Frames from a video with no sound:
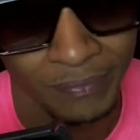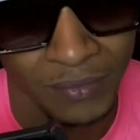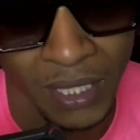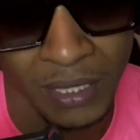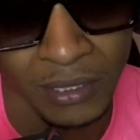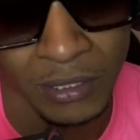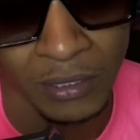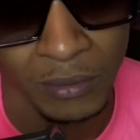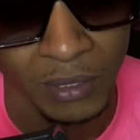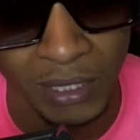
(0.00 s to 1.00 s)

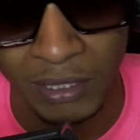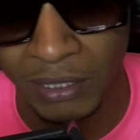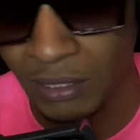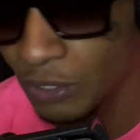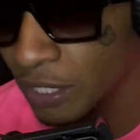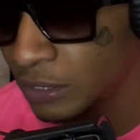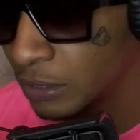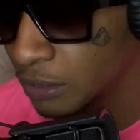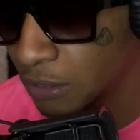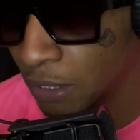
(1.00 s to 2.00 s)
That's just crazy and
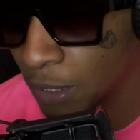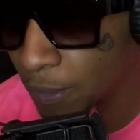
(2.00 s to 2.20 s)
sick,